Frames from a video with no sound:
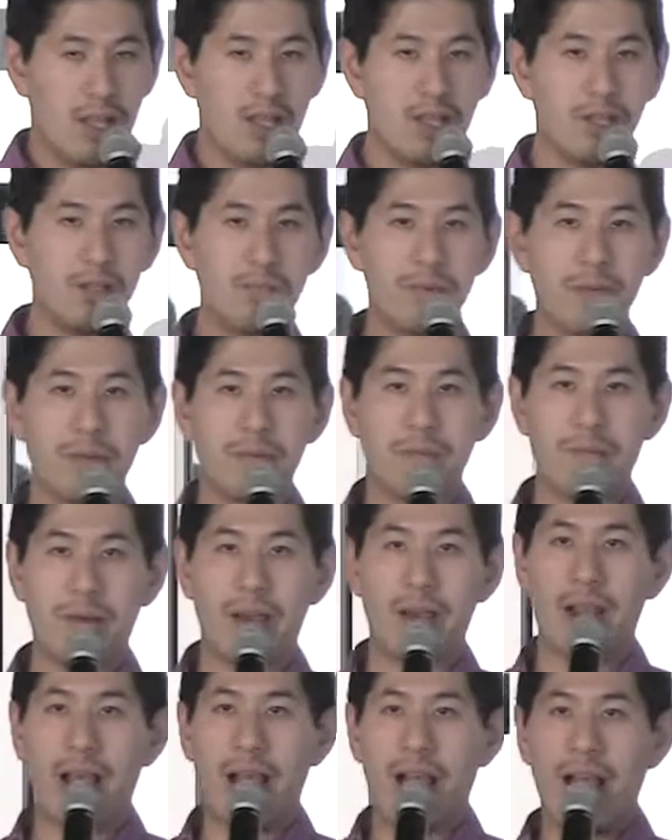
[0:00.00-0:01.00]
a little bit
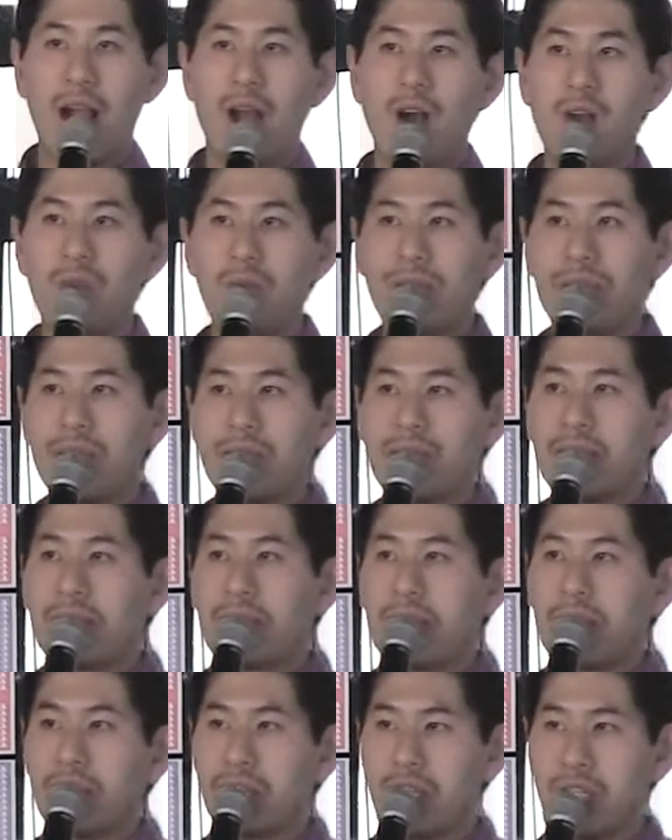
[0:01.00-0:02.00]
about how we
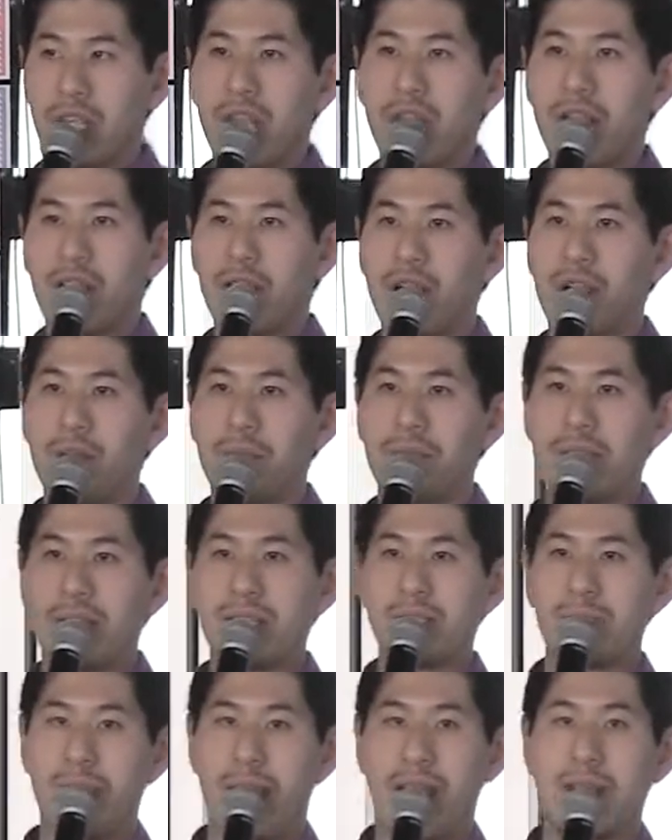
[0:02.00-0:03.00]
can share our
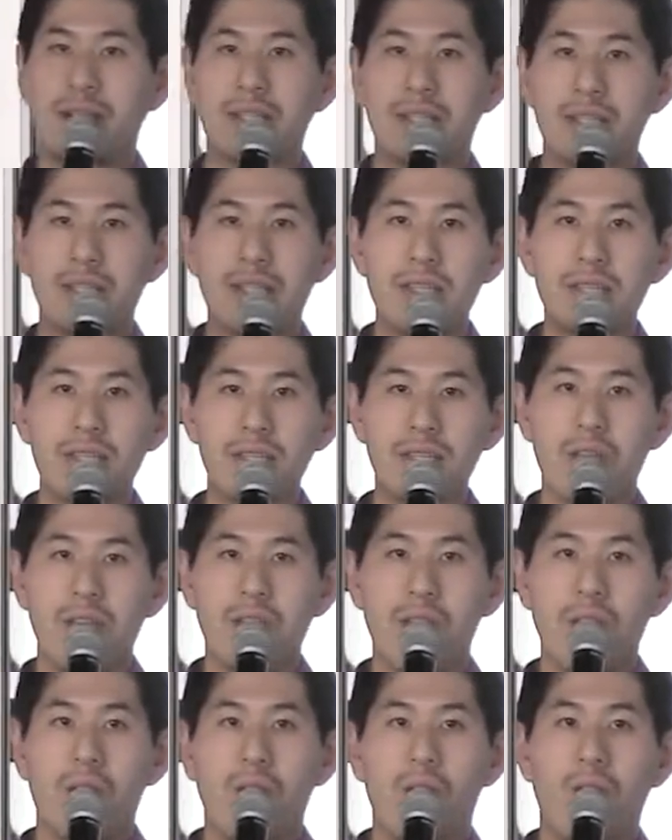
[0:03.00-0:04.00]
best practices
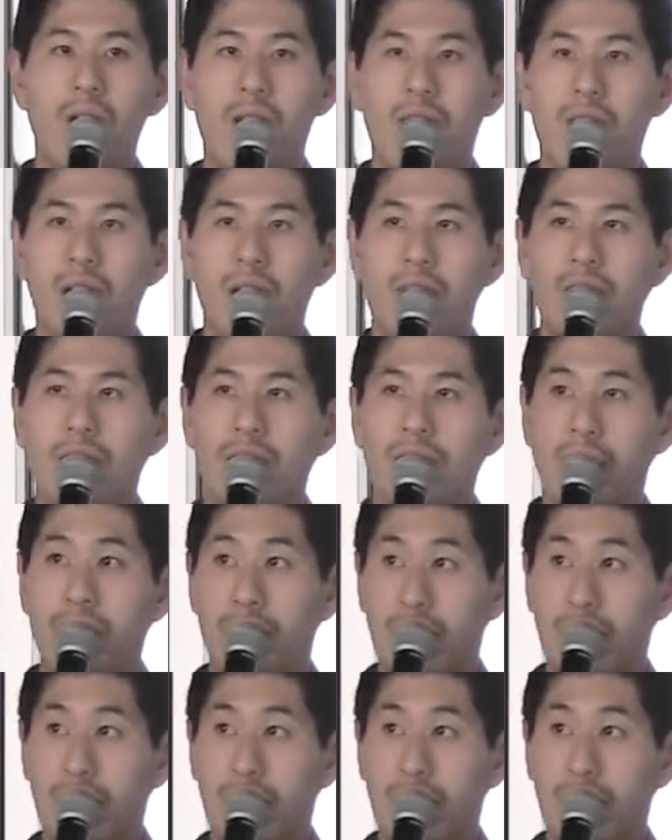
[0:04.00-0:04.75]
uh,